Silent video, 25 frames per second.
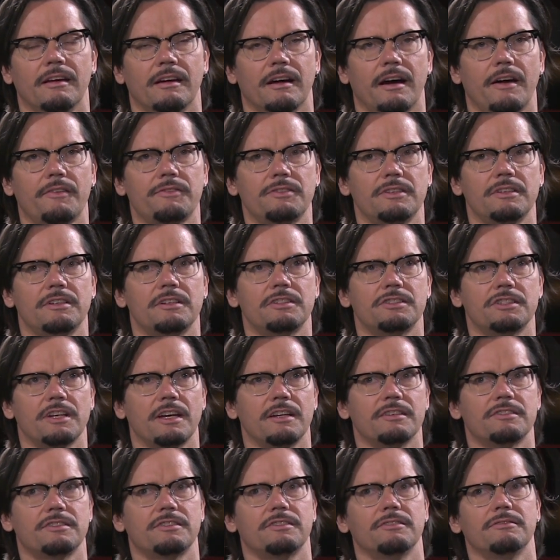I've seen a
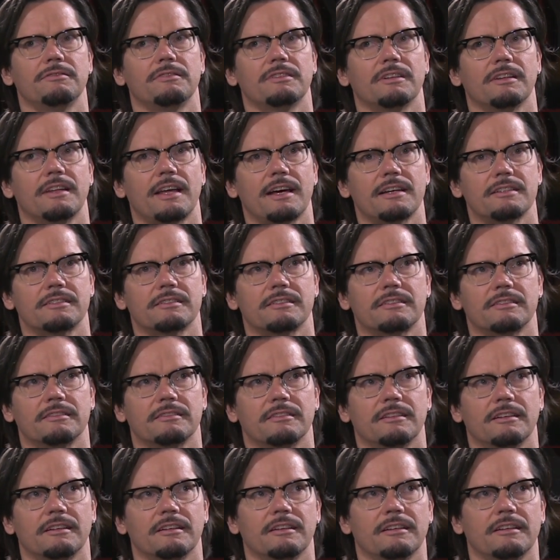change too in the last
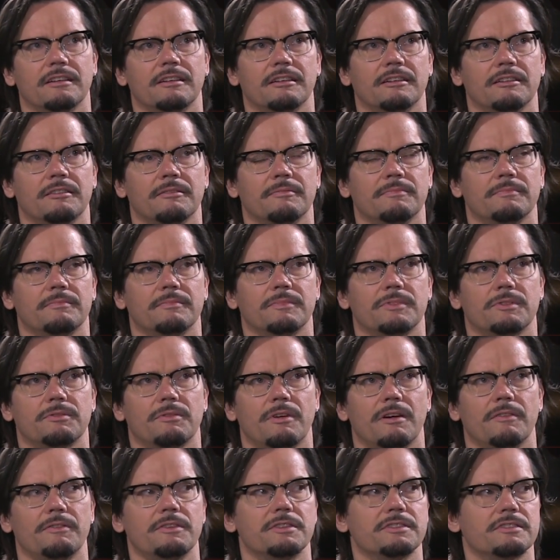
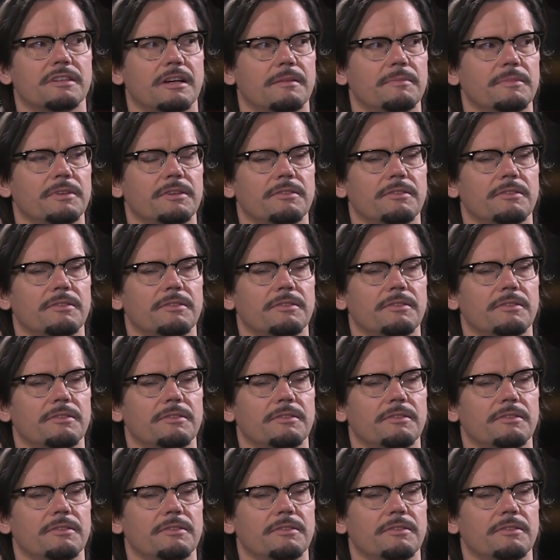twelve years I've been